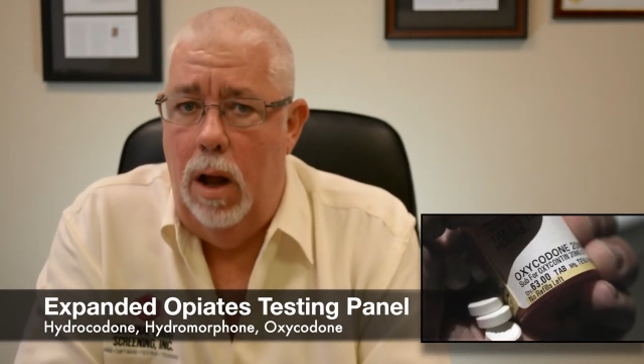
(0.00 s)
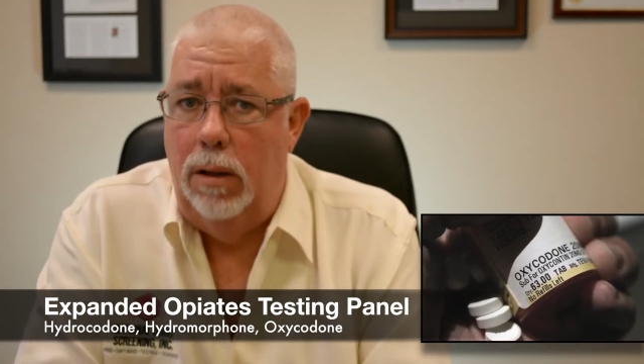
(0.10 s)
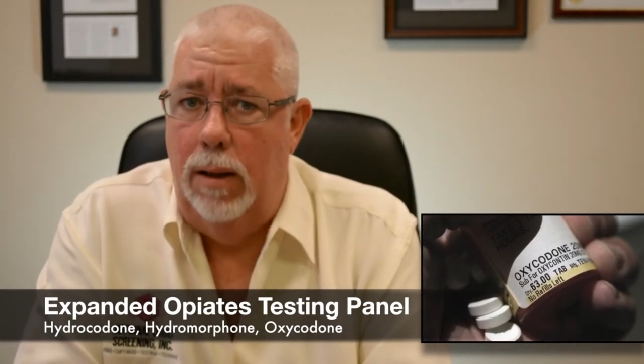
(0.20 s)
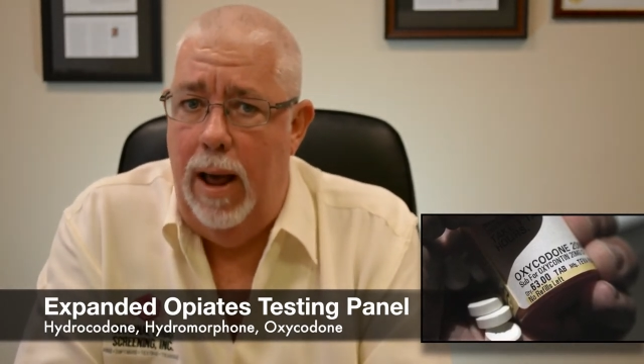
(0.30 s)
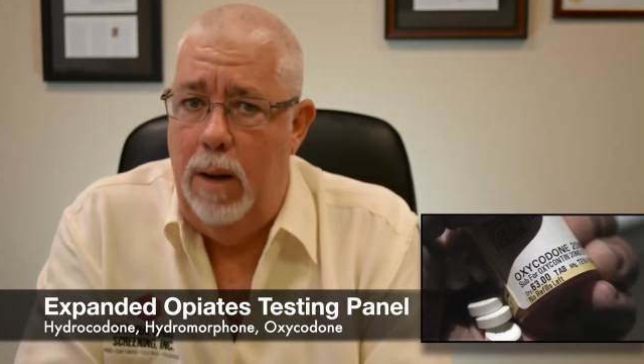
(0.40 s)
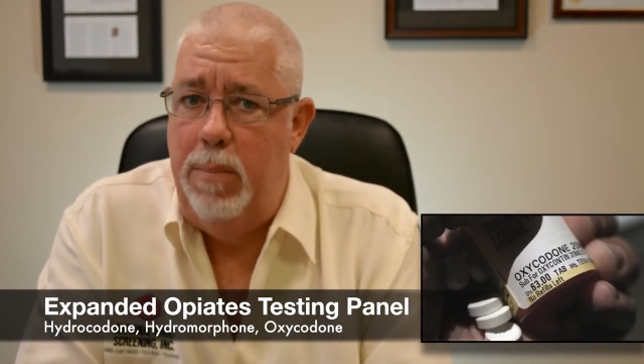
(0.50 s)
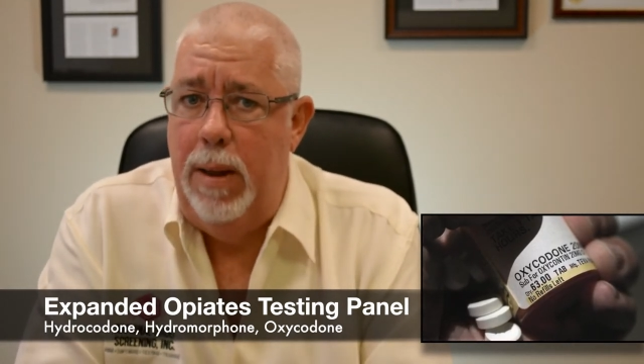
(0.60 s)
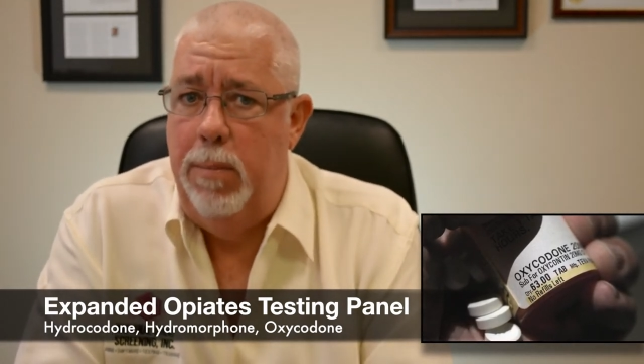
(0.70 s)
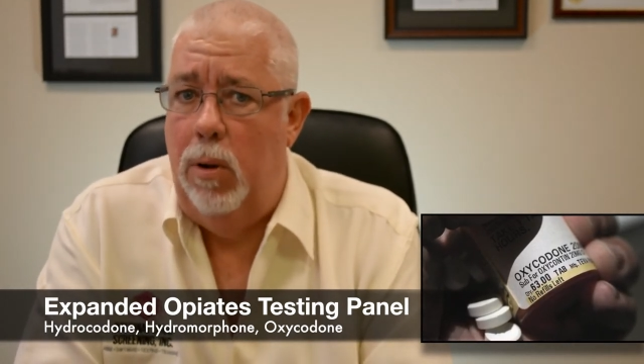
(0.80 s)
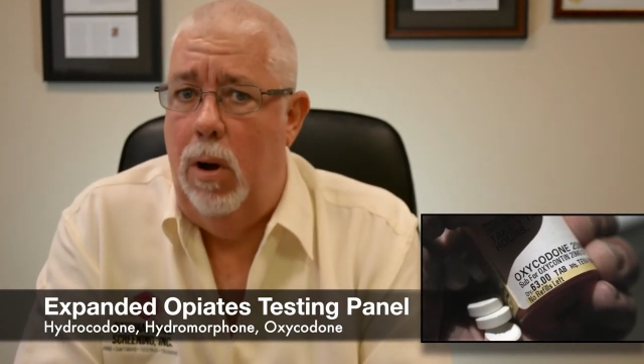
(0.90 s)
A lot of
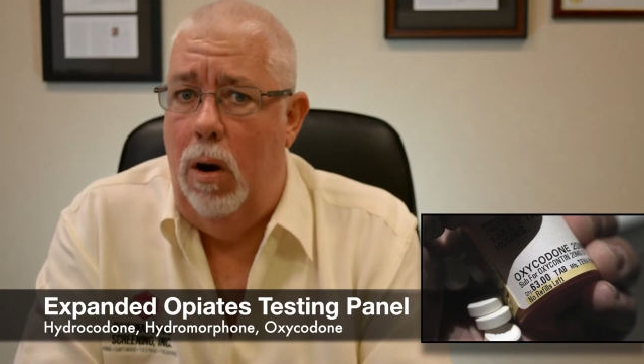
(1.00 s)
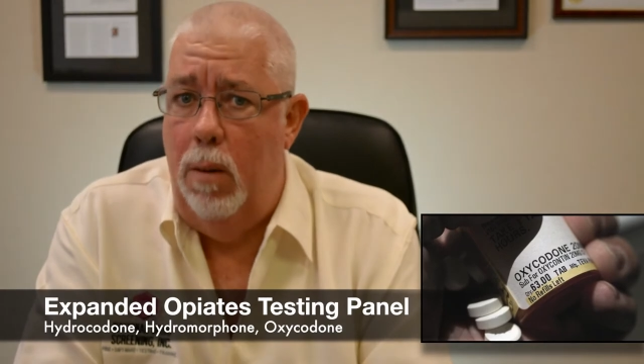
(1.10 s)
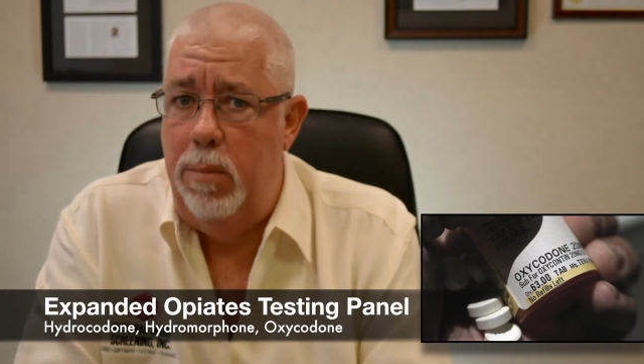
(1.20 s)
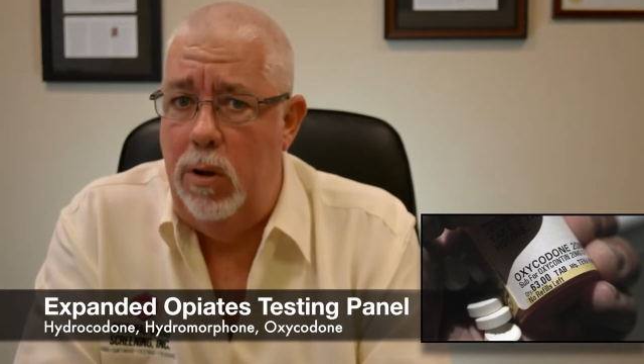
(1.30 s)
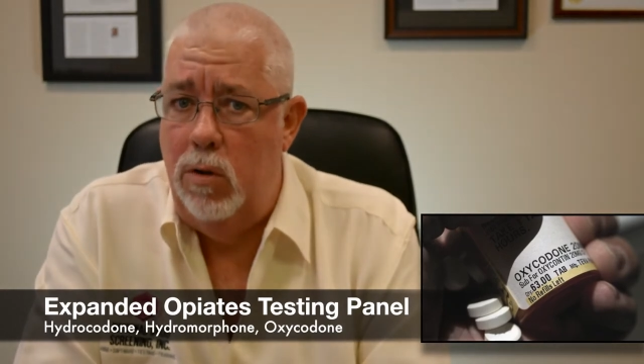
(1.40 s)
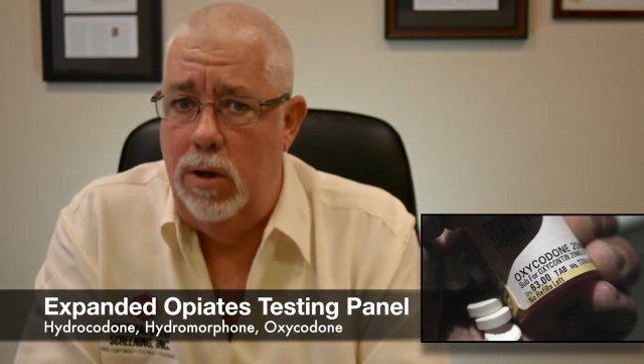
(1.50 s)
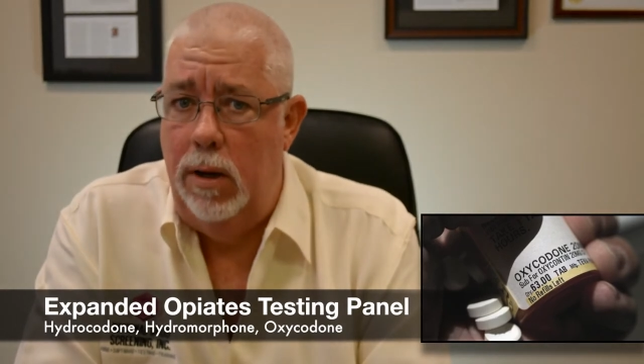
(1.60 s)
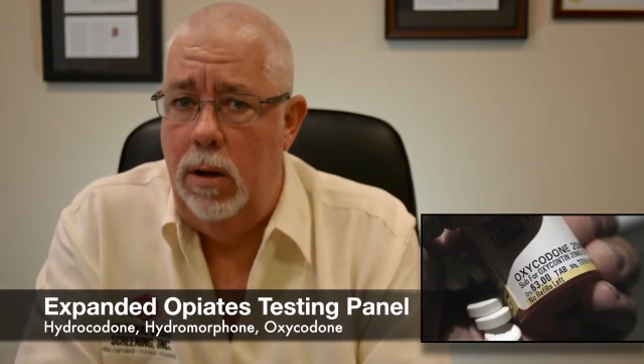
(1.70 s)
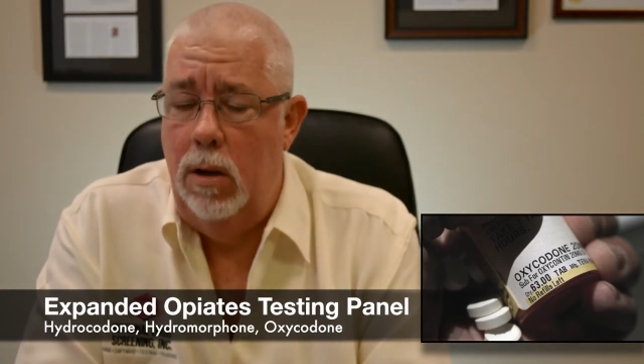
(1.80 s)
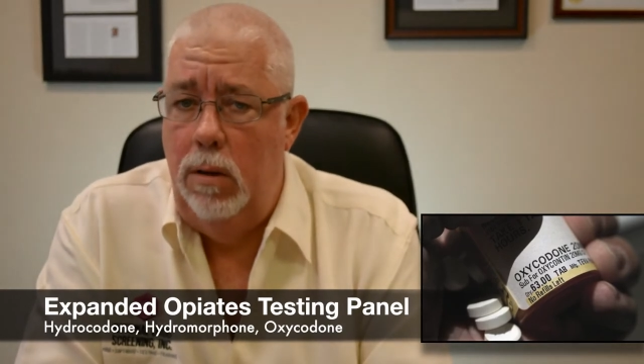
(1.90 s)
people are
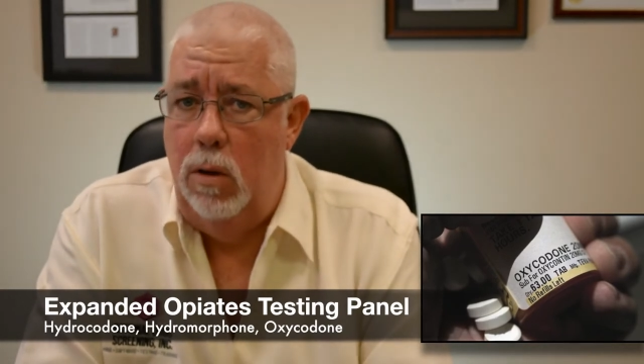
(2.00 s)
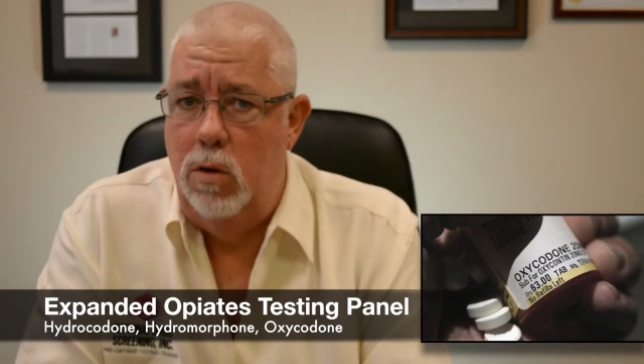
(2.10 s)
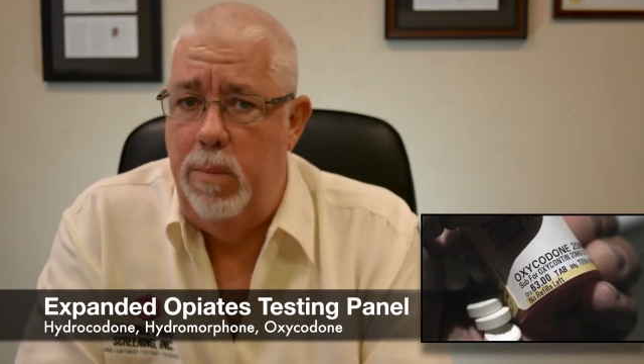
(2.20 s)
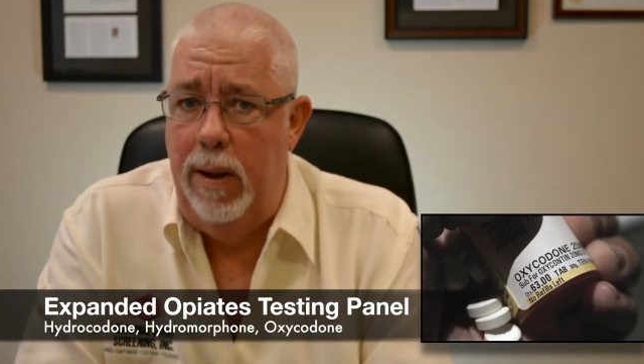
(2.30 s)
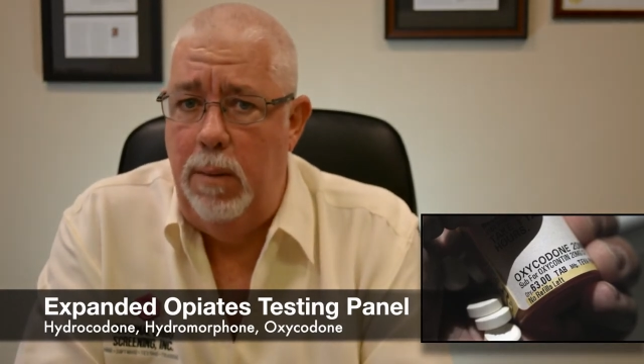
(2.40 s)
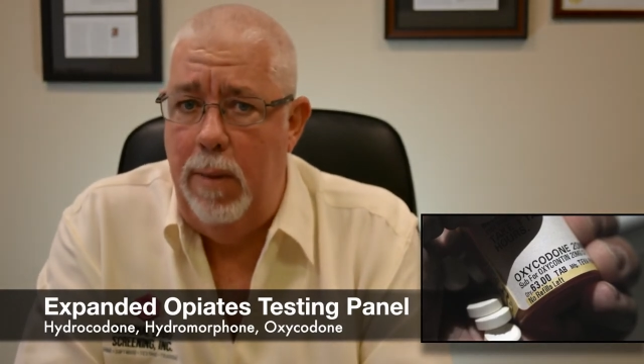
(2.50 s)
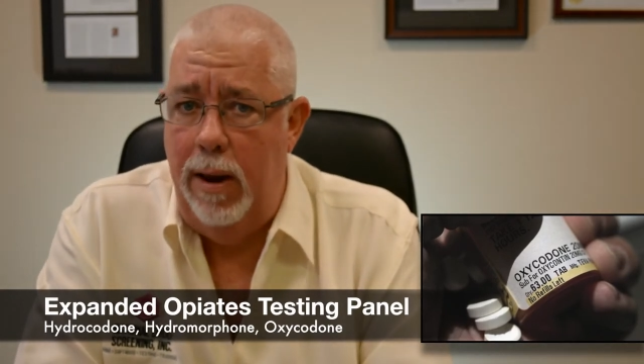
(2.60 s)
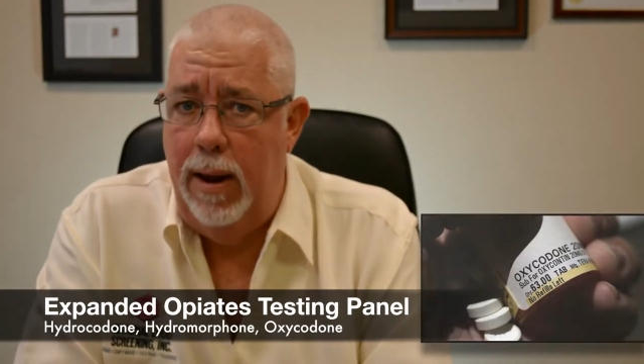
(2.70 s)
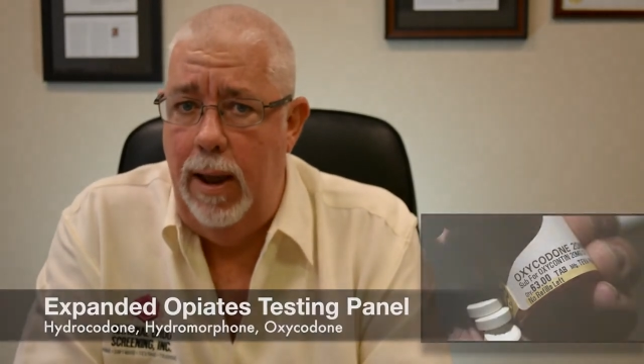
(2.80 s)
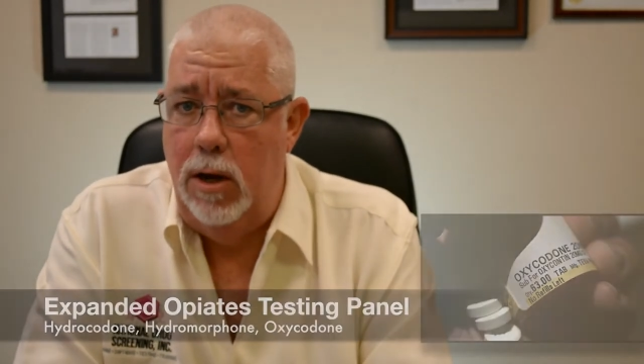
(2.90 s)
abusing those pain
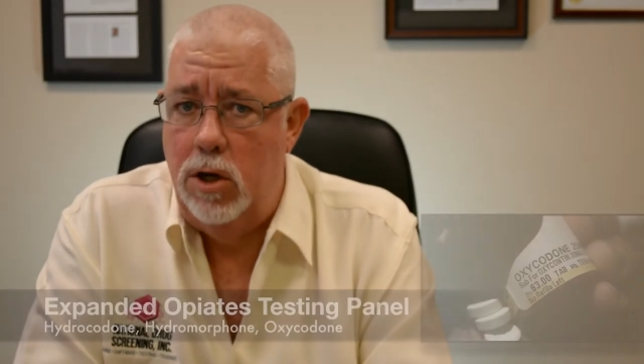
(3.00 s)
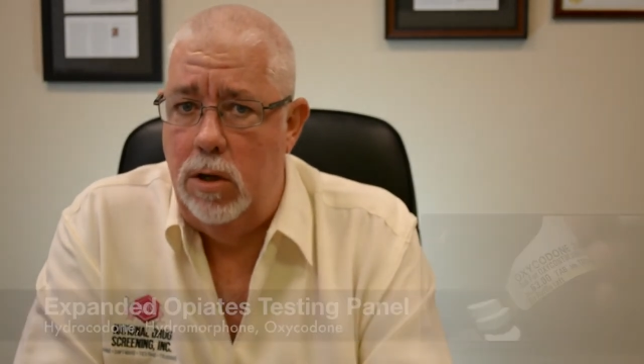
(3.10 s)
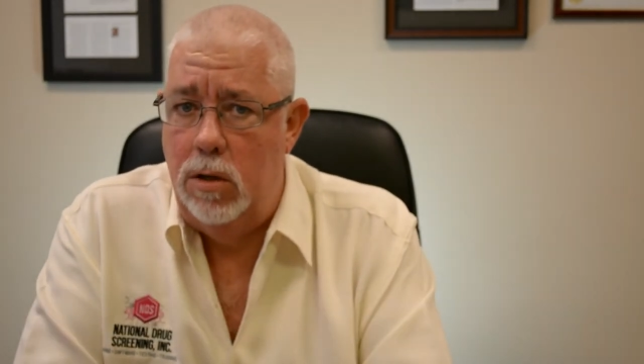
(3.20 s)
medications.